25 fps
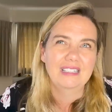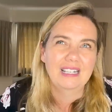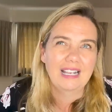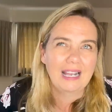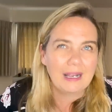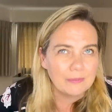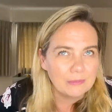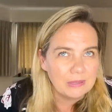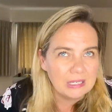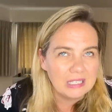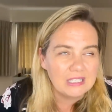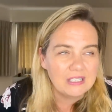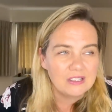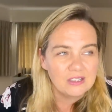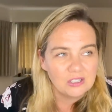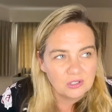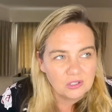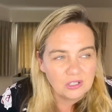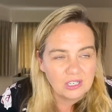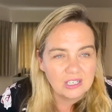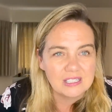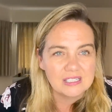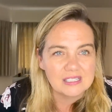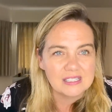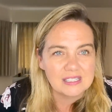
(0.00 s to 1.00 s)
I mean, there
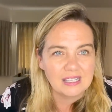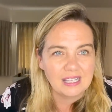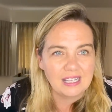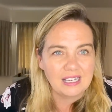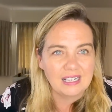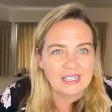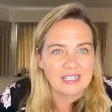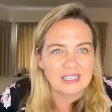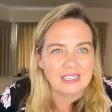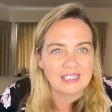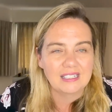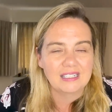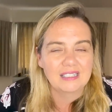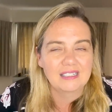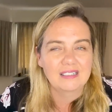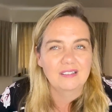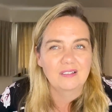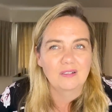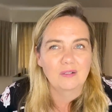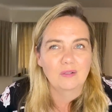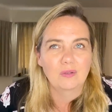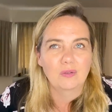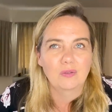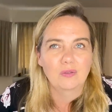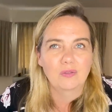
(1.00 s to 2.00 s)
is like
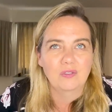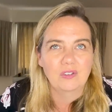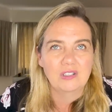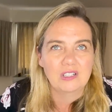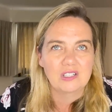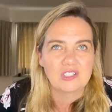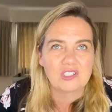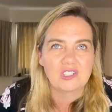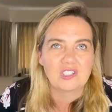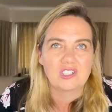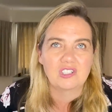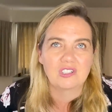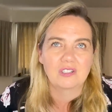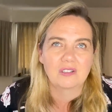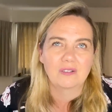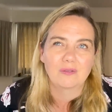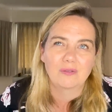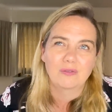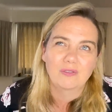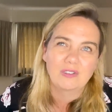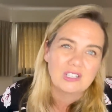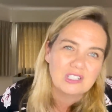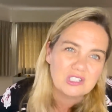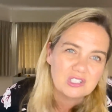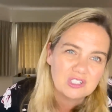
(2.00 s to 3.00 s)
fish
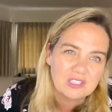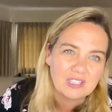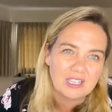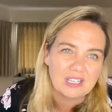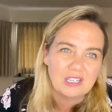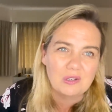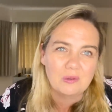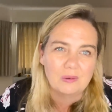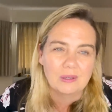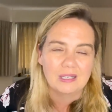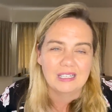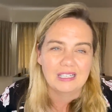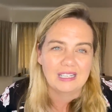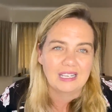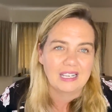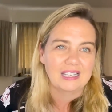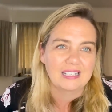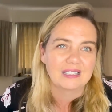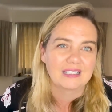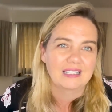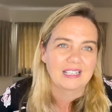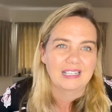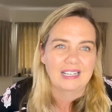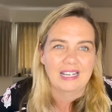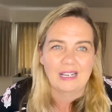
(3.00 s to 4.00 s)
that you can get
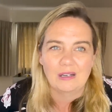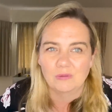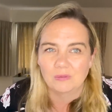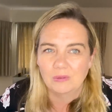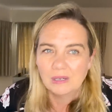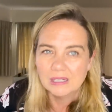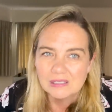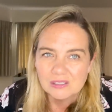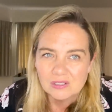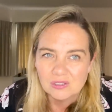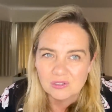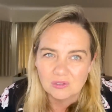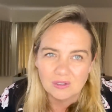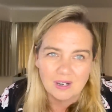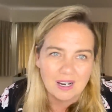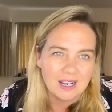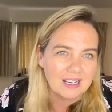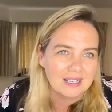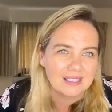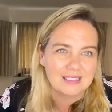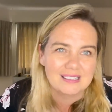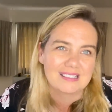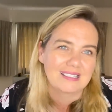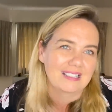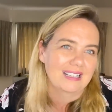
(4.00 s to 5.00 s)
like at
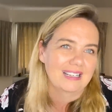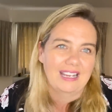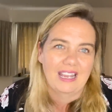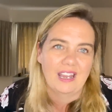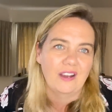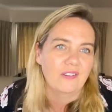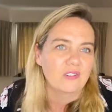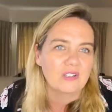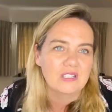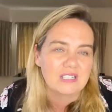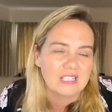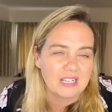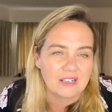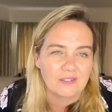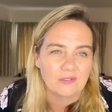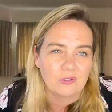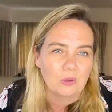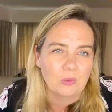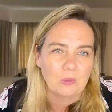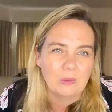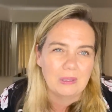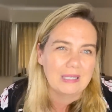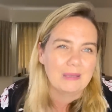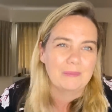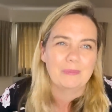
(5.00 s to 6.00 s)
restaurants like every day of the
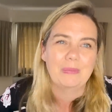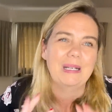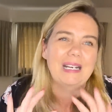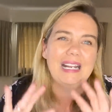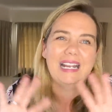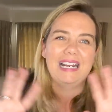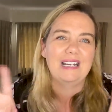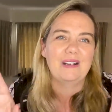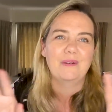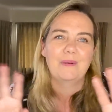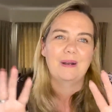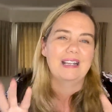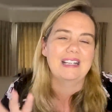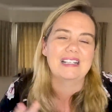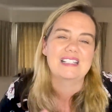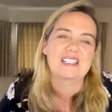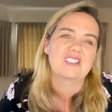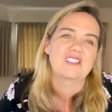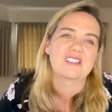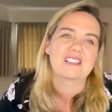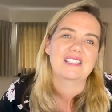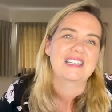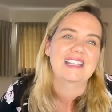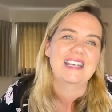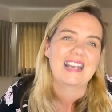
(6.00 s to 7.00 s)
week, but anyway, it's
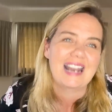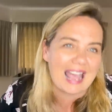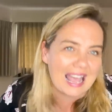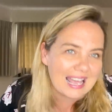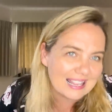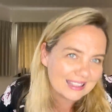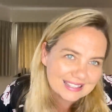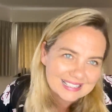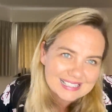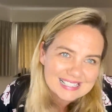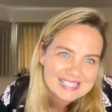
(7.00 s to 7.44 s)
just not the